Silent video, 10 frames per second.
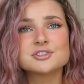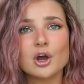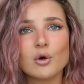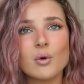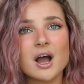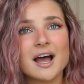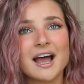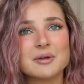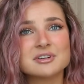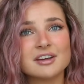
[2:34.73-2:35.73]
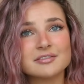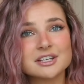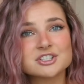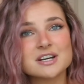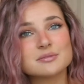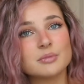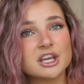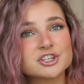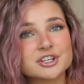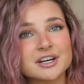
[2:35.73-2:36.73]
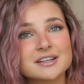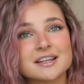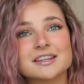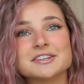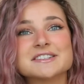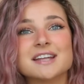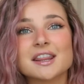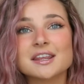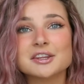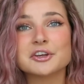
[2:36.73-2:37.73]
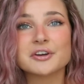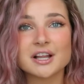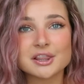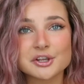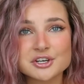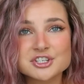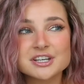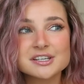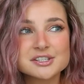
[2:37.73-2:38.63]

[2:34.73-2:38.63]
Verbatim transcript: So I would definitely try to make sure that there's nothing that you're allergic